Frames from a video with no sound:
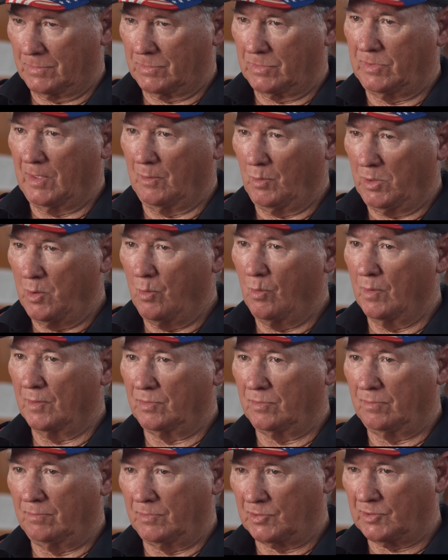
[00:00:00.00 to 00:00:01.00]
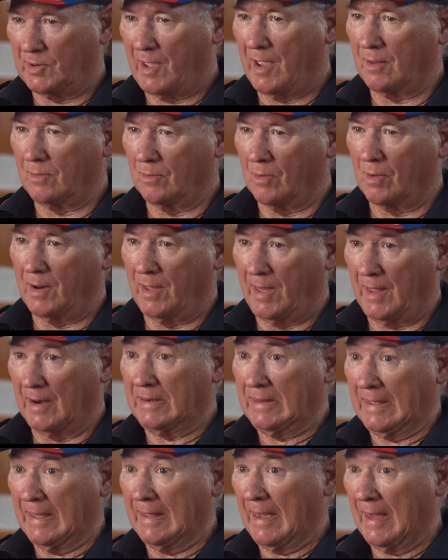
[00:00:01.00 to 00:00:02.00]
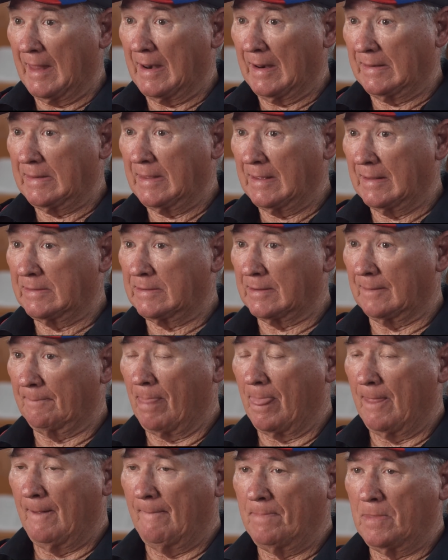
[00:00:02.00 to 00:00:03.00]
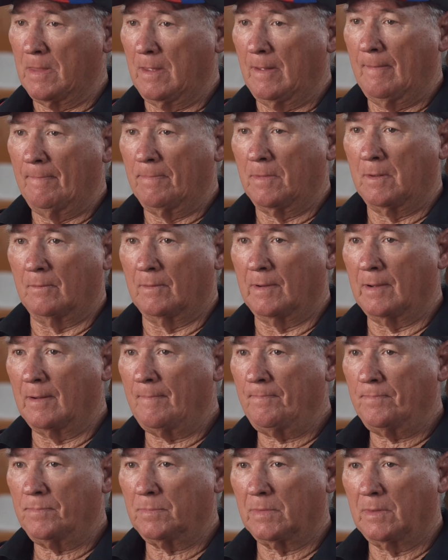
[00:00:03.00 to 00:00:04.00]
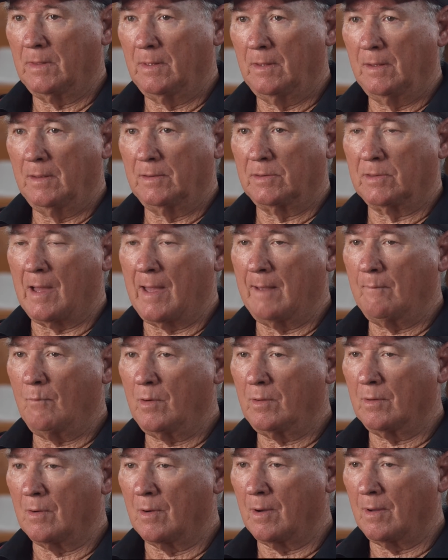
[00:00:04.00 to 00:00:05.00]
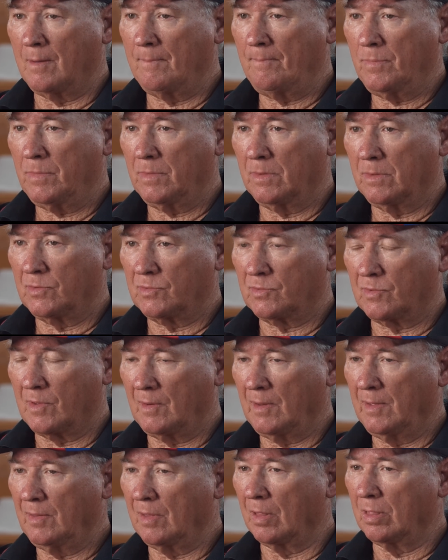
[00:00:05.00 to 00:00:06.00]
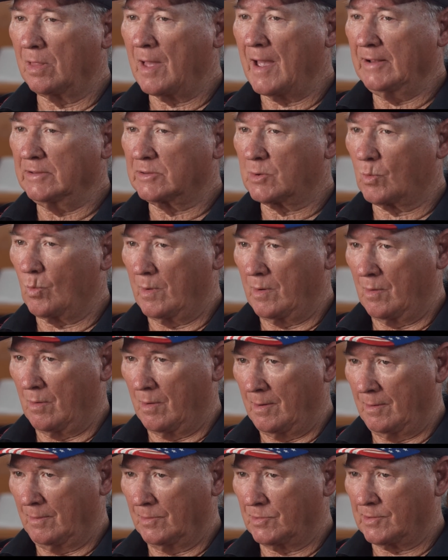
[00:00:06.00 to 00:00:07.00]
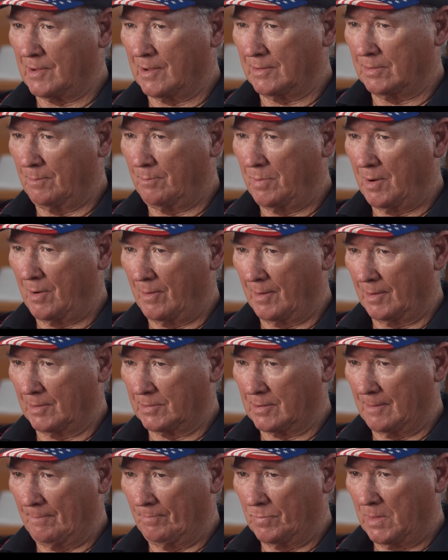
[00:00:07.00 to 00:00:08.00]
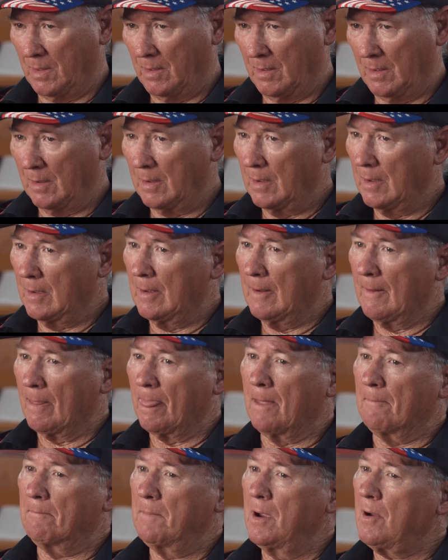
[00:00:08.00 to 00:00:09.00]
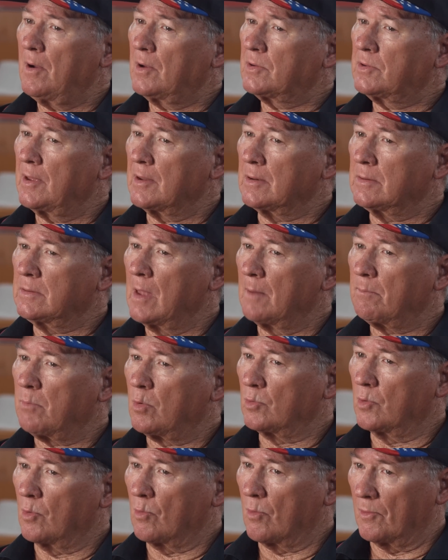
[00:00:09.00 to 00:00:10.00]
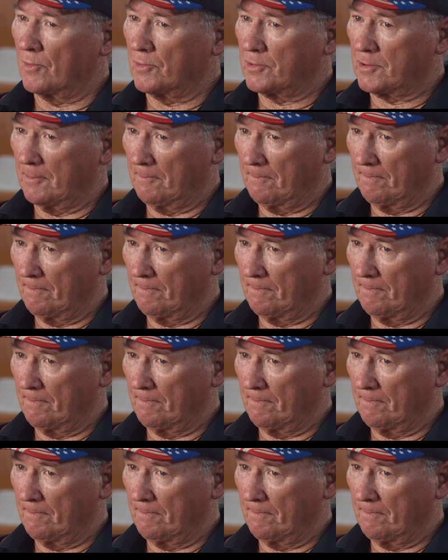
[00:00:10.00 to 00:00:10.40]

that you would stand on at attention. Well, time went on. Suddenly the lights went on inside the barracks. The barracks had double doors.